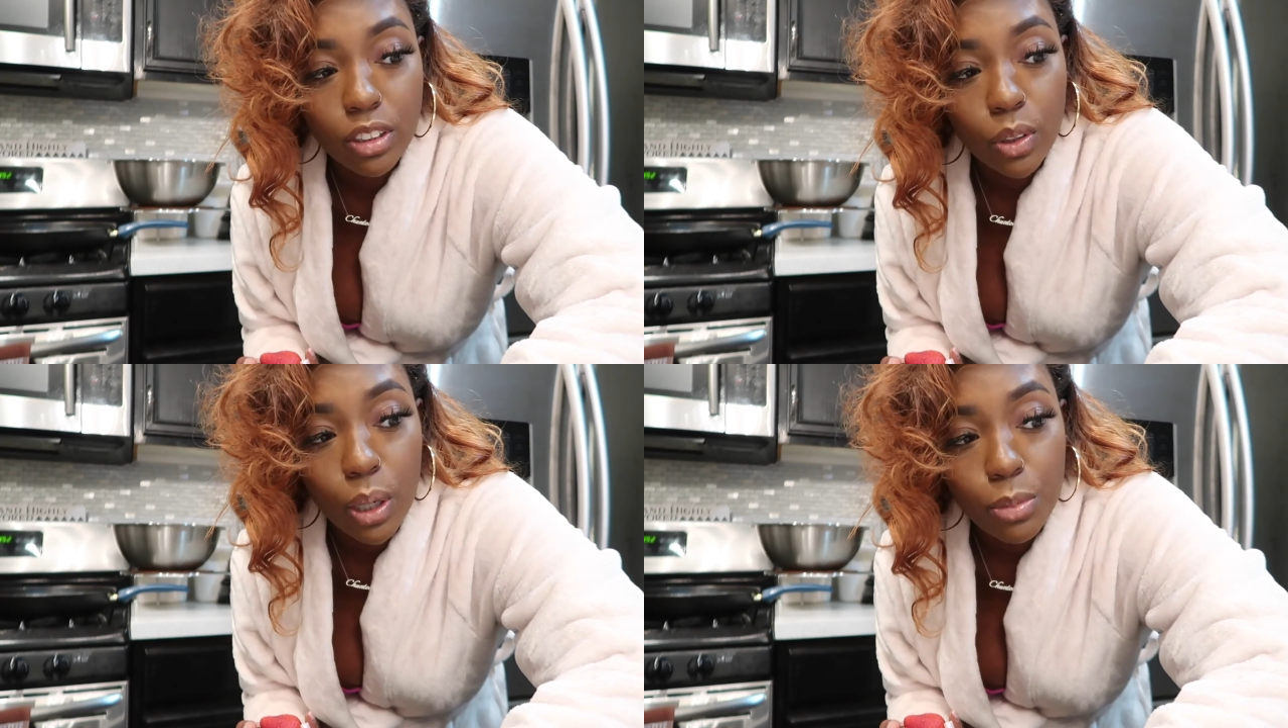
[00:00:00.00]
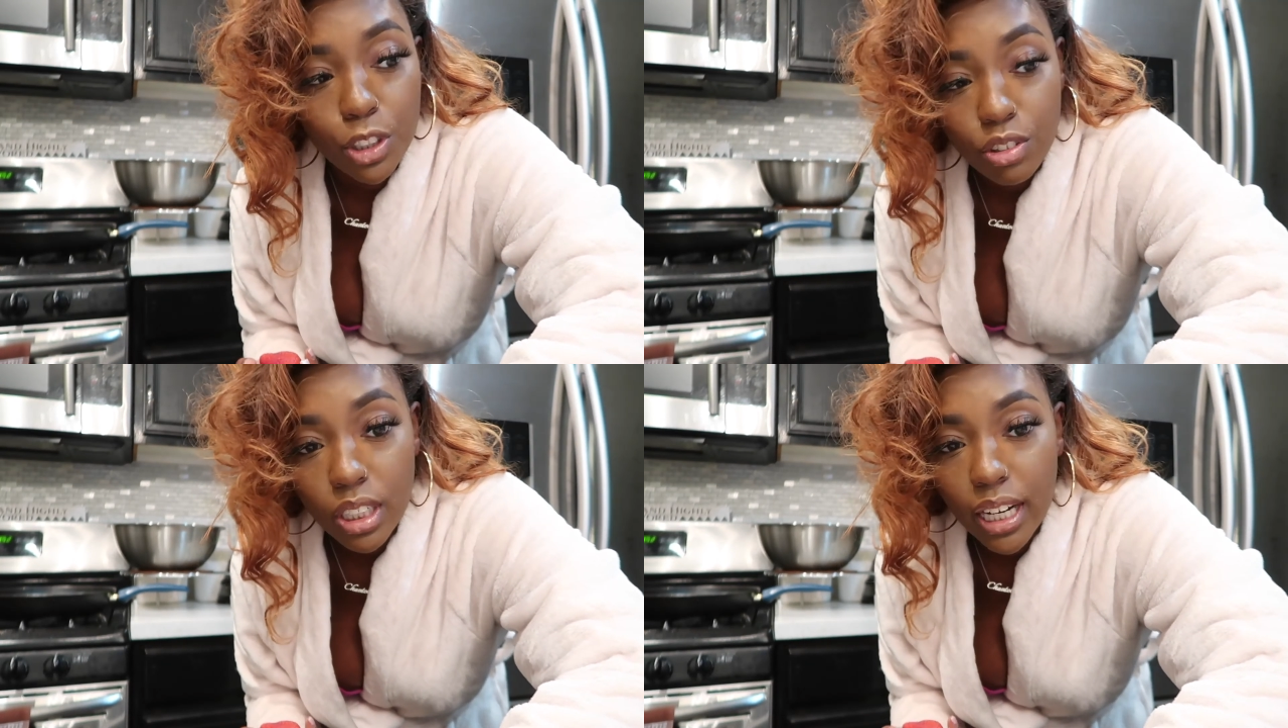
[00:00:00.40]
so when i'm
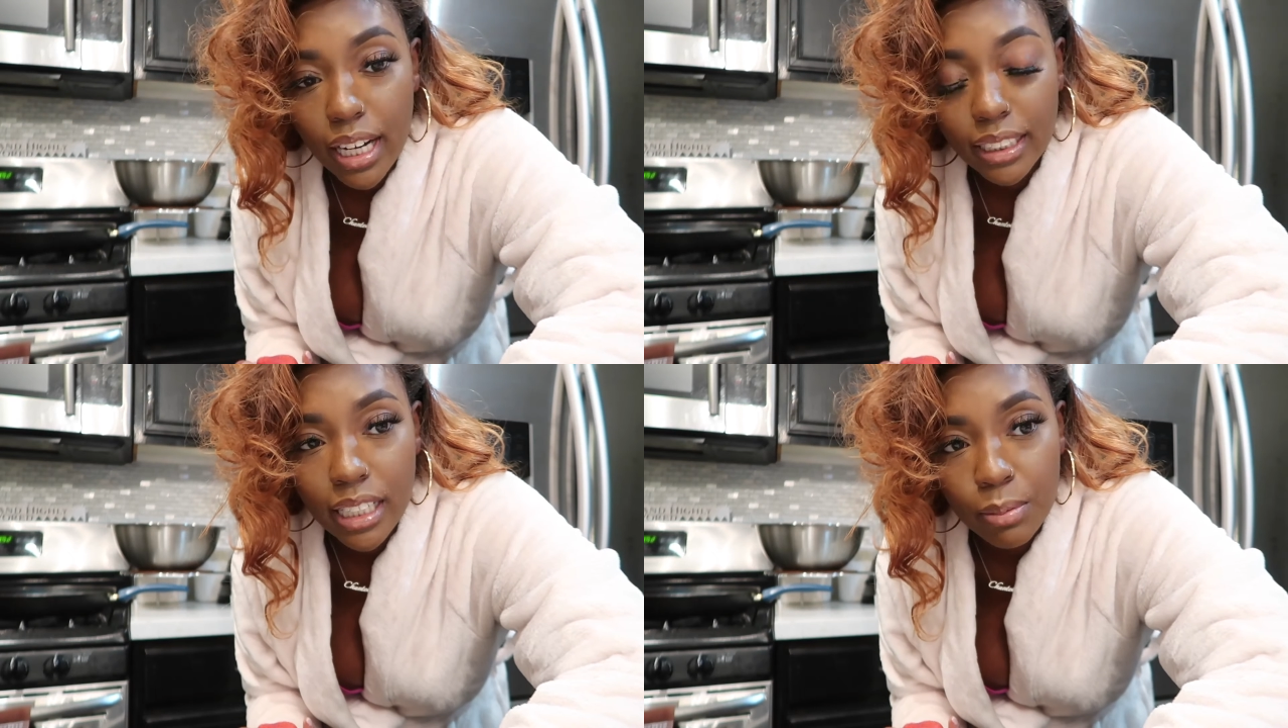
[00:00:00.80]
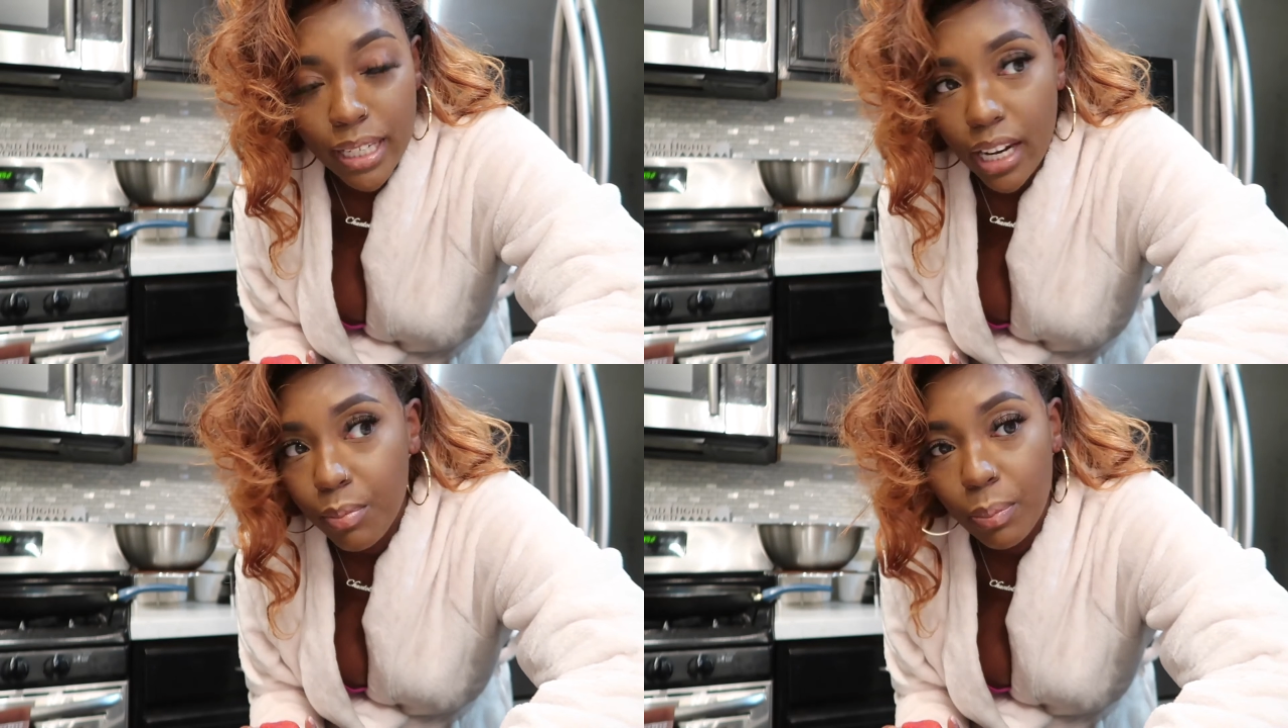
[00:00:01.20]
shooting the content i'm
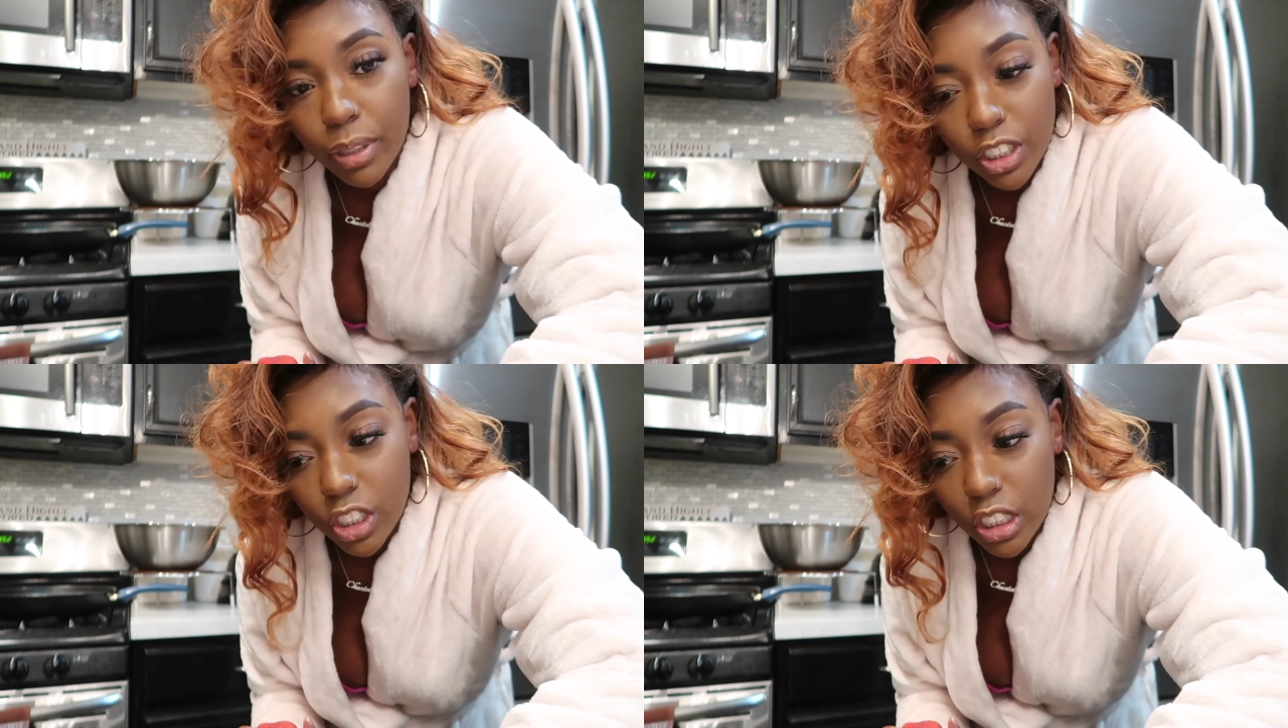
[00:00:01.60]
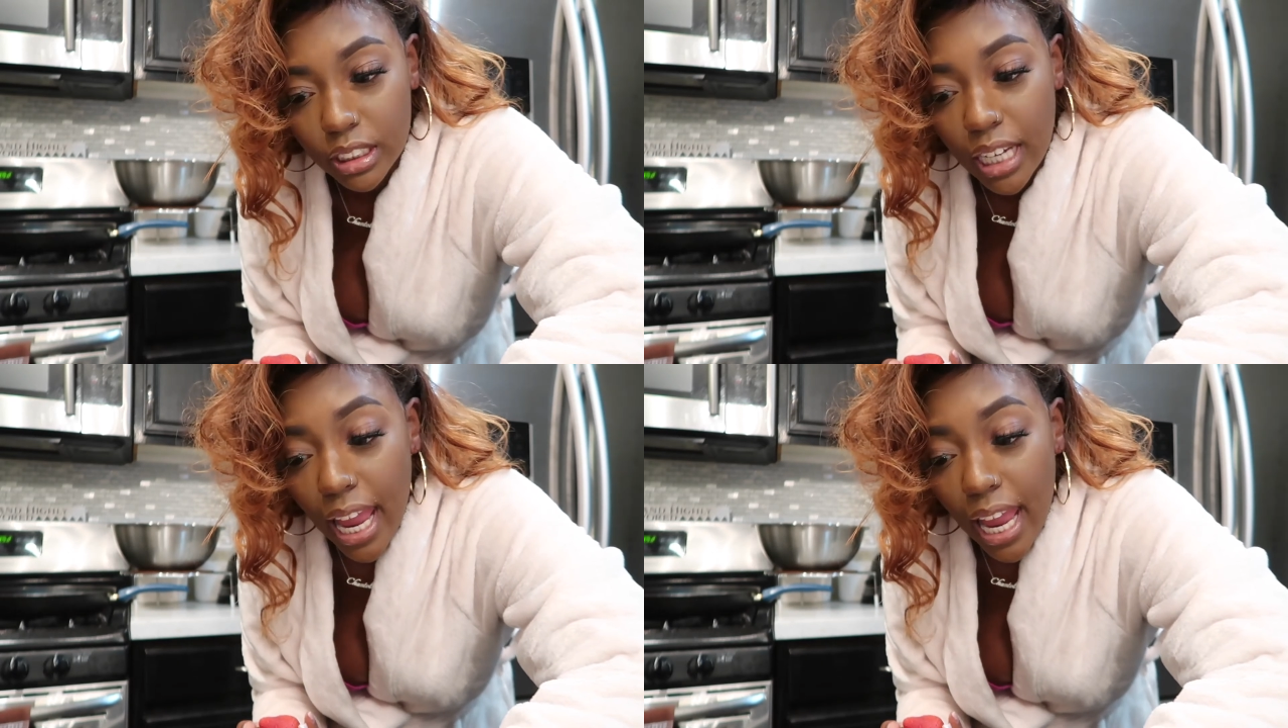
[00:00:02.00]
taking my pictures